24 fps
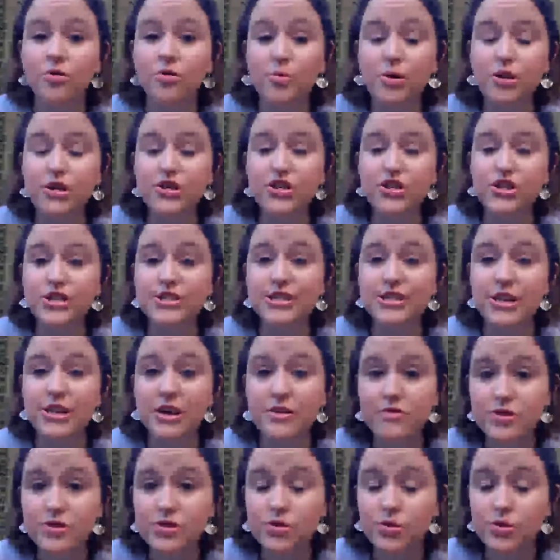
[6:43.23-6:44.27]
which is
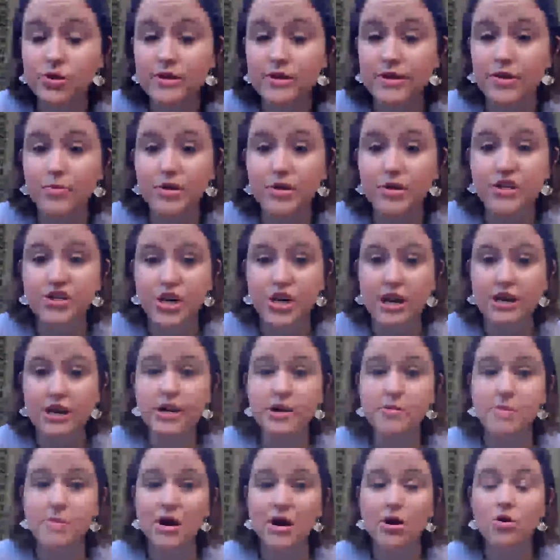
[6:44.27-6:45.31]
another story that we chatted
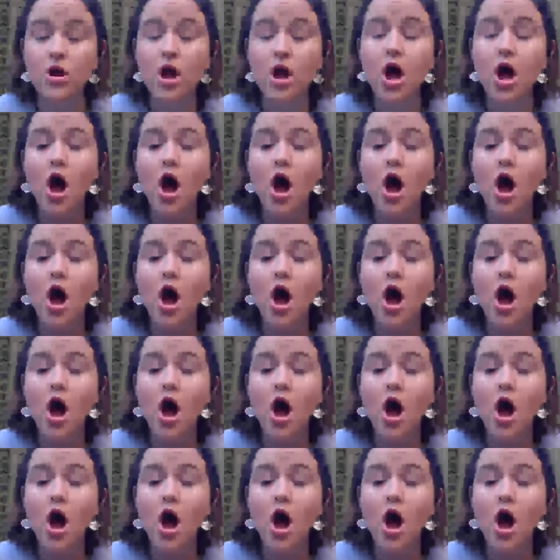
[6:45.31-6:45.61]
about